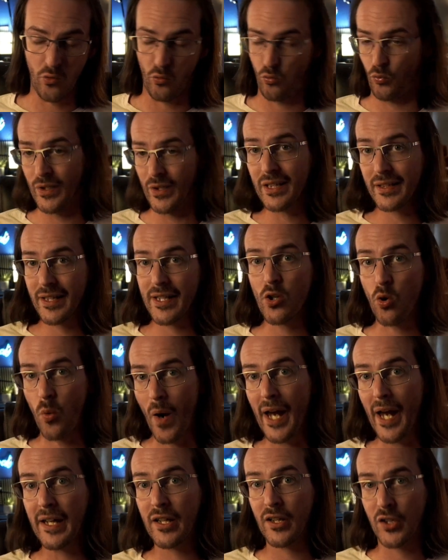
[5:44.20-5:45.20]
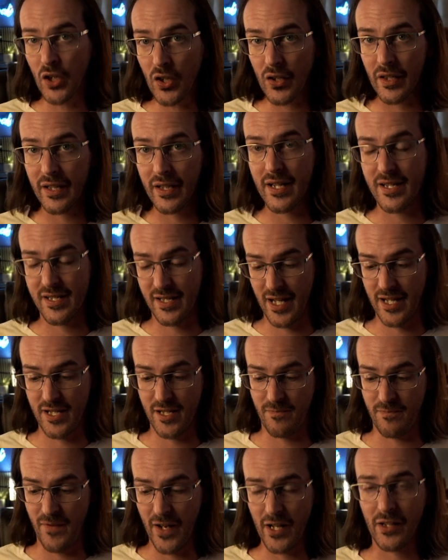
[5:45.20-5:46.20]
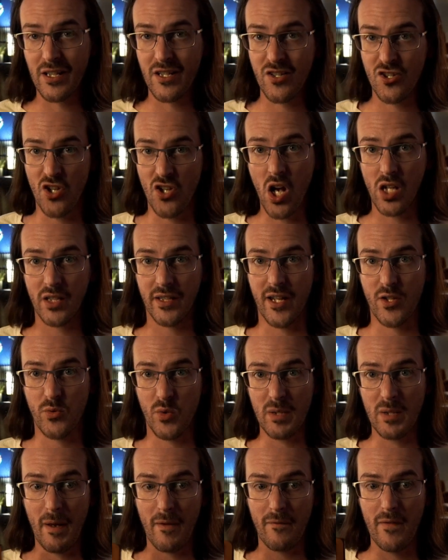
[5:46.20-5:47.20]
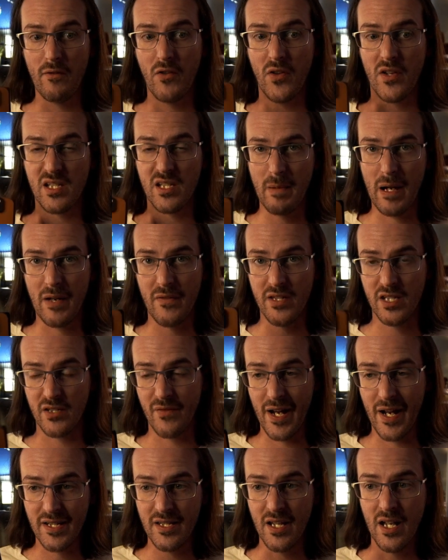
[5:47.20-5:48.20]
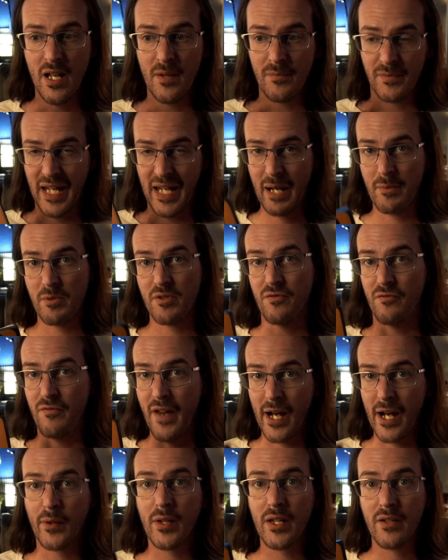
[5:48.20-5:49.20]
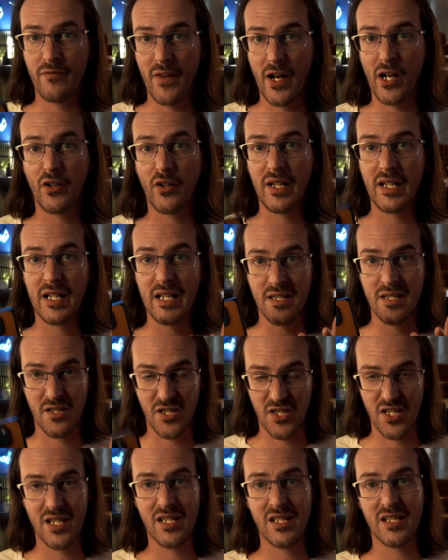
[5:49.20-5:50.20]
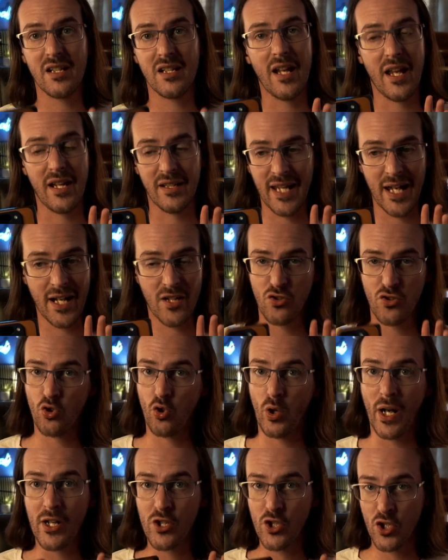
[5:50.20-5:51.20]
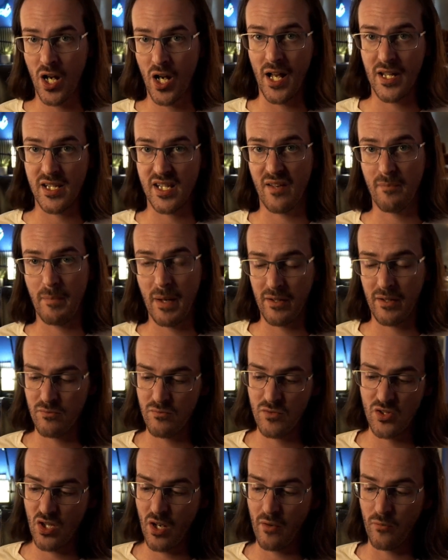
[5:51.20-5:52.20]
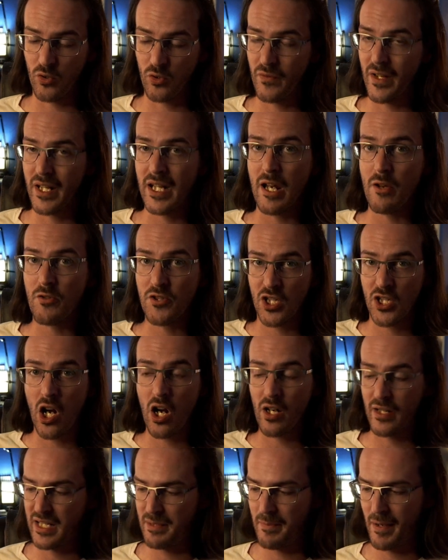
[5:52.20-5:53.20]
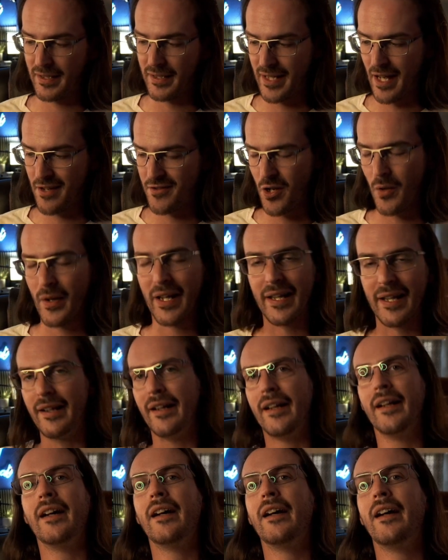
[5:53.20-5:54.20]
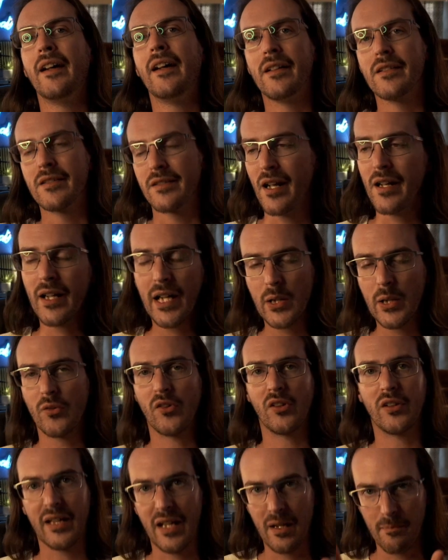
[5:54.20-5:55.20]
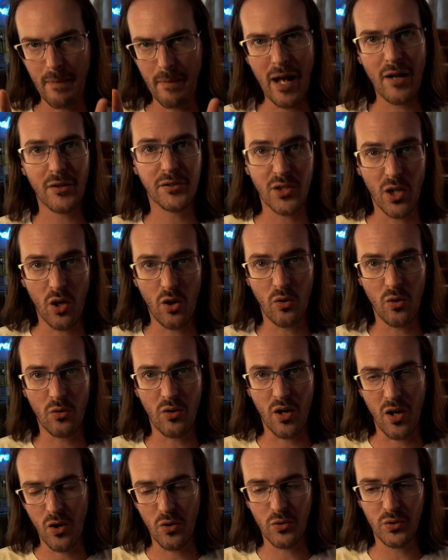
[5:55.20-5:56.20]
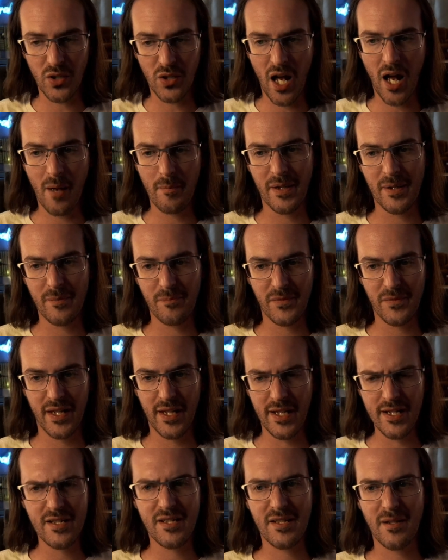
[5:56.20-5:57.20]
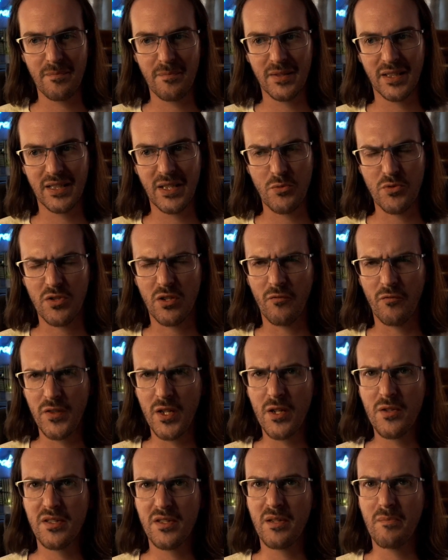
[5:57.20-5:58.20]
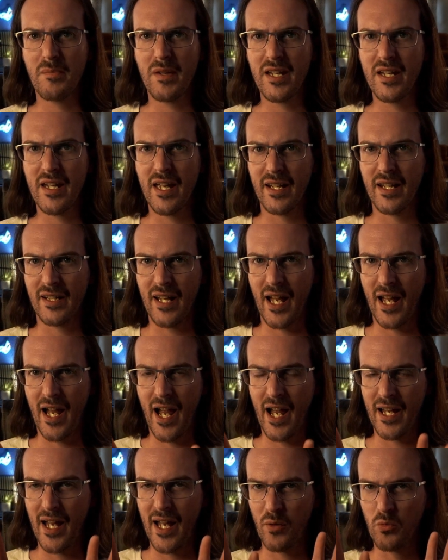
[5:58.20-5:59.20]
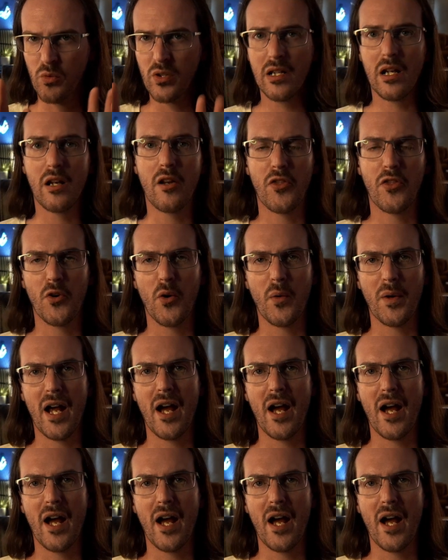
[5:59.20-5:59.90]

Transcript: really quite good. It's it's very solid. It's one of my favorite things about this device. The camera's very very consistent and takes great shots. I've made several videos talking about that. So again, it's not going to really amount to whole, a whole lot, but it is something that was confusing me, and I, I wanted to throw it